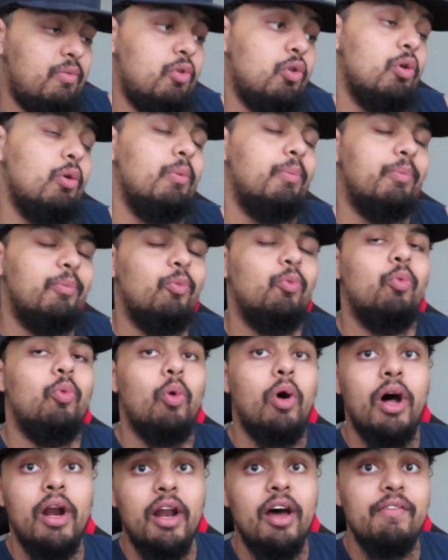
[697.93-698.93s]
or
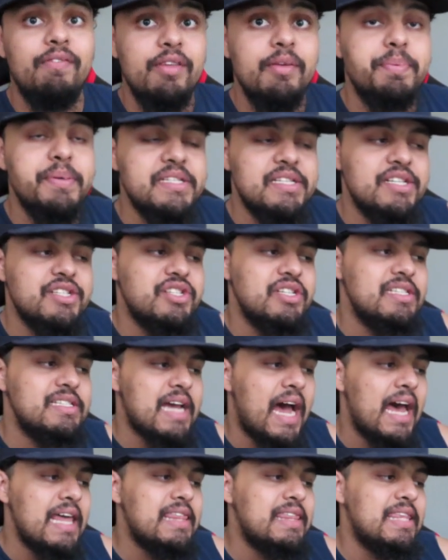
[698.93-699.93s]
one of the positions
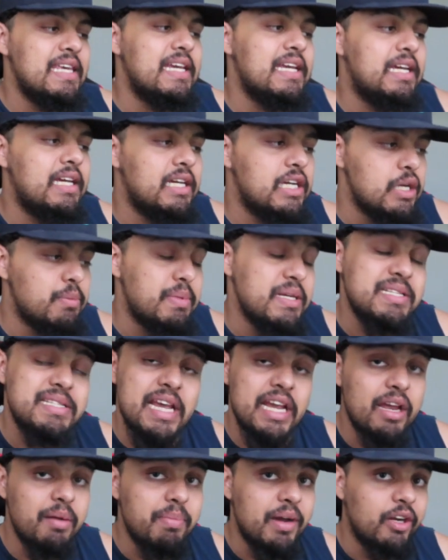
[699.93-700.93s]
I think could be
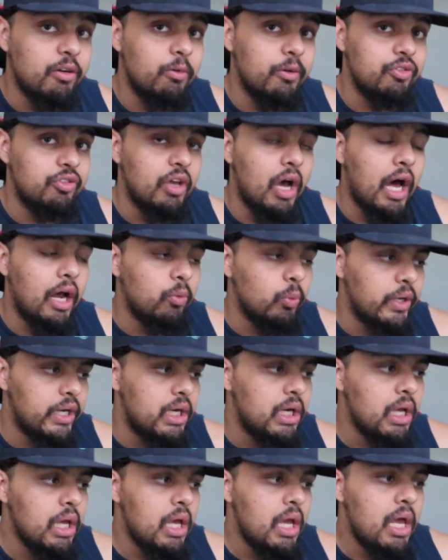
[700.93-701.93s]
taken by Chris
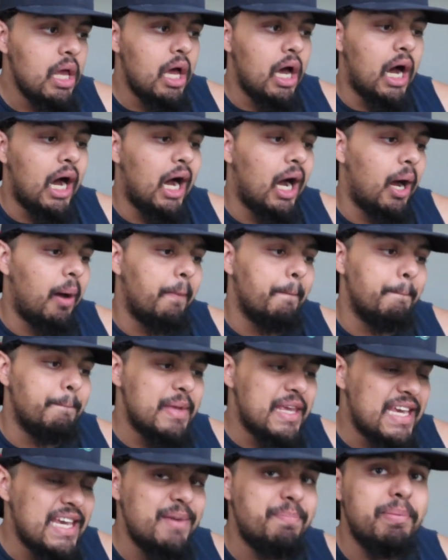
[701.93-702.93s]
Godwin.
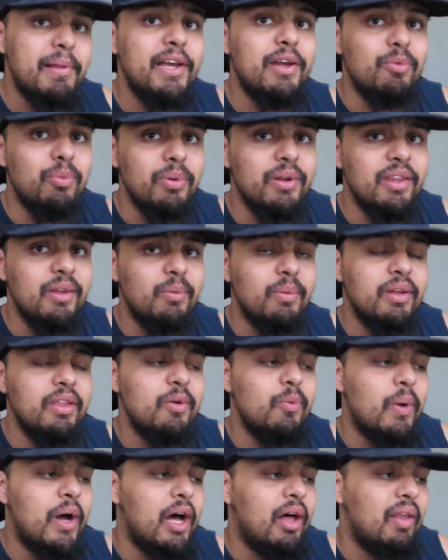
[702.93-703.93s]
He played really, really
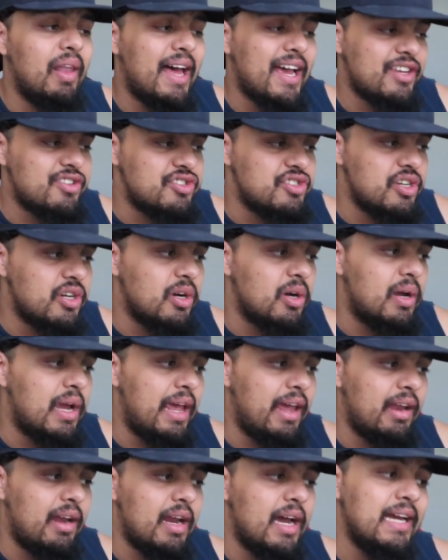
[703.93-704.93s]
well last year,
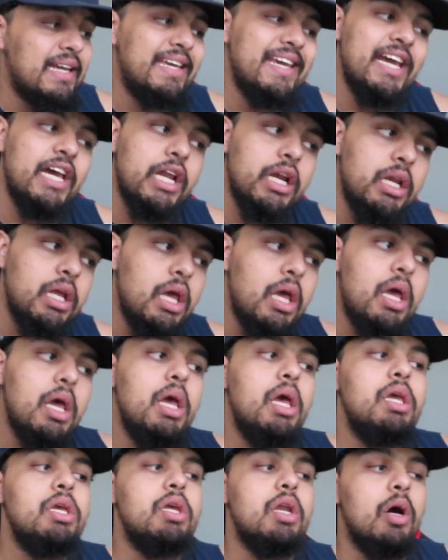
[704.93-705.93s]
and again,
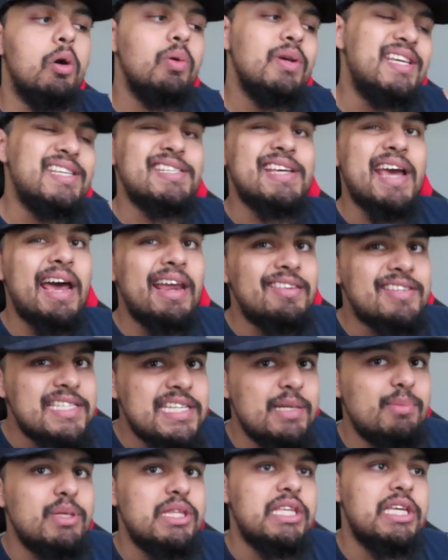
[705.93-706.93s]
he's got his
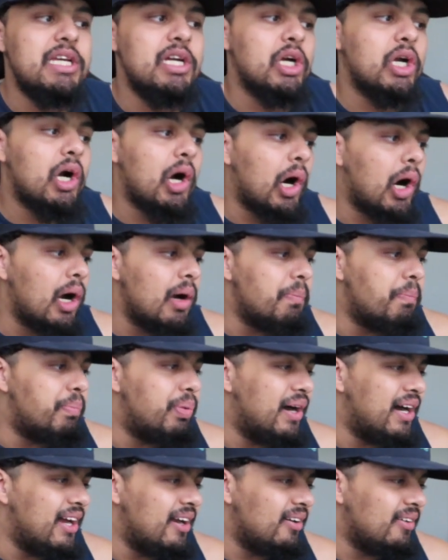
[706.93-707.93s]
Team of the Year card,
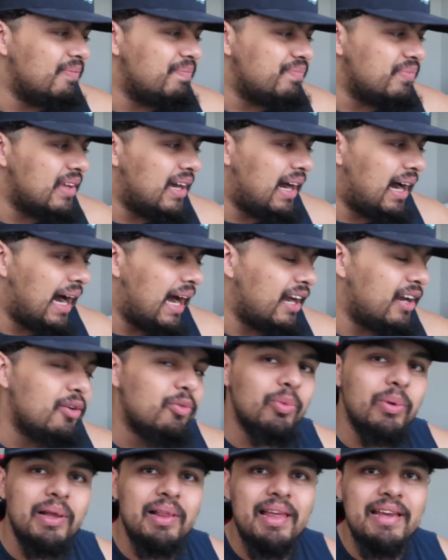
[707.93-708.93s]
but I
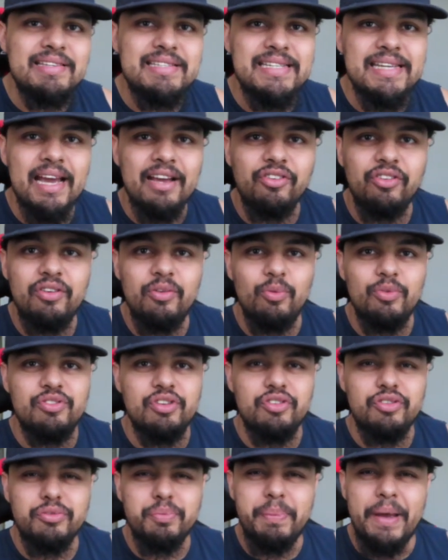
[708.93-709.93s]
didn't realize he actually was
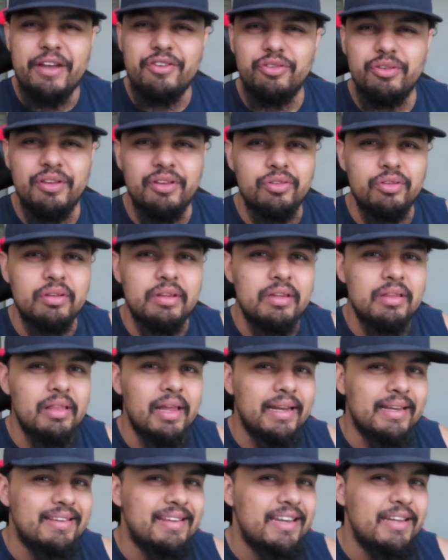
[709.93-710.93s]
a specialist.
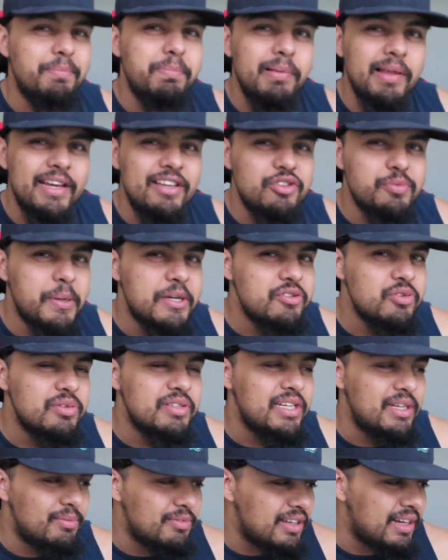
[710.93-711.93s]
Did he play special
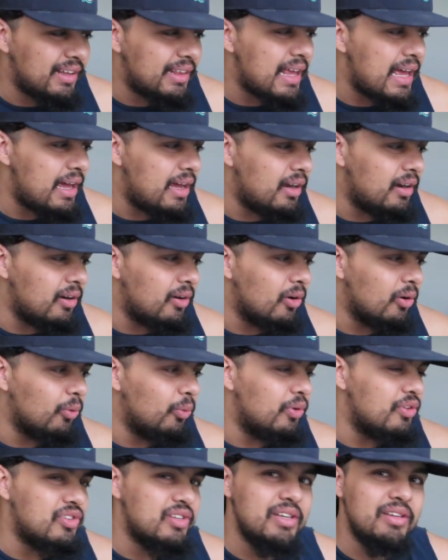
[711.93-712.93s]
teams like that? Or
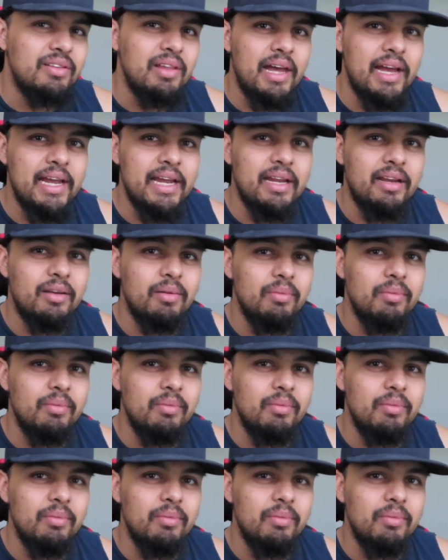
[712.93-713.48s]
was he I